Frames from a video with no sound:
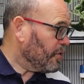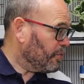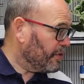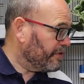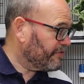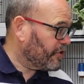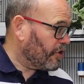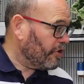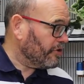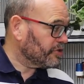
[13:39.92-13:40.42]

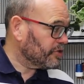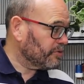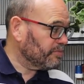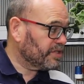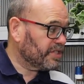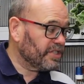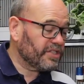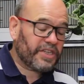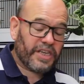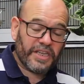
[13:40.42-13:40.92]
We've got
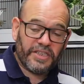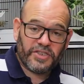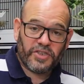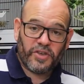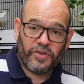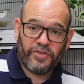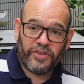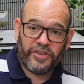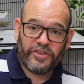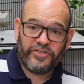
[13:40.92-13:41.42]
some
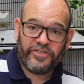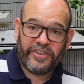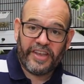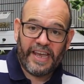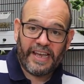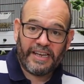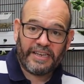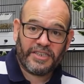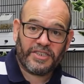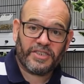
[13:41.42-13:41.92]
siskins on the
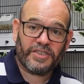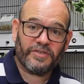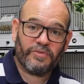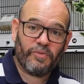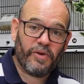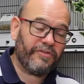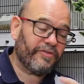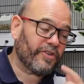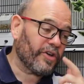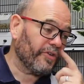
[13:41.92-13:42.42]
sticks.
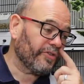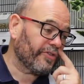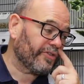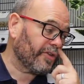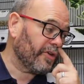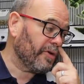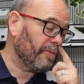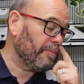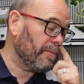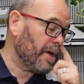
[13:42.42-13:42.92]
We've got
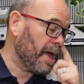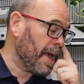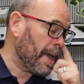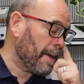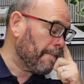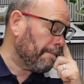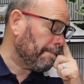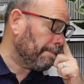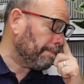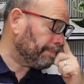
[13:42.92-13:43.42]
some
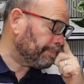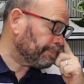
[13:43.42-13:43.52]
um,